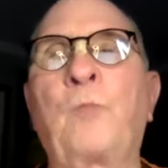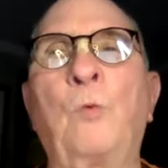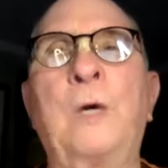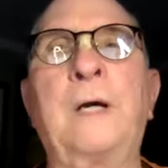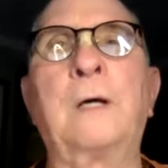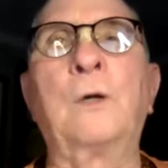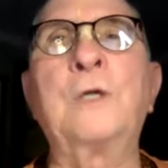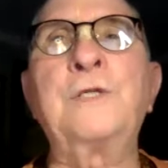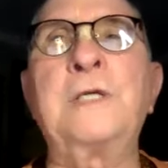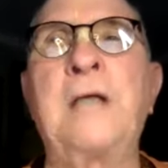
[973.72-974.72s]
where
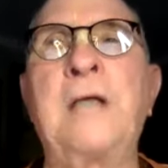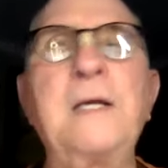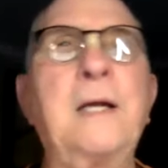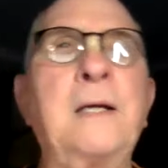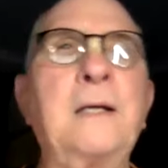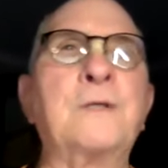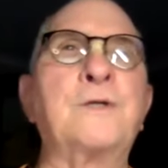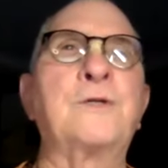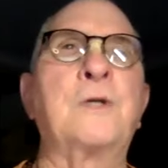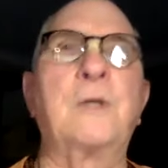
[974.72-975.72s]
Lord Chaitanya is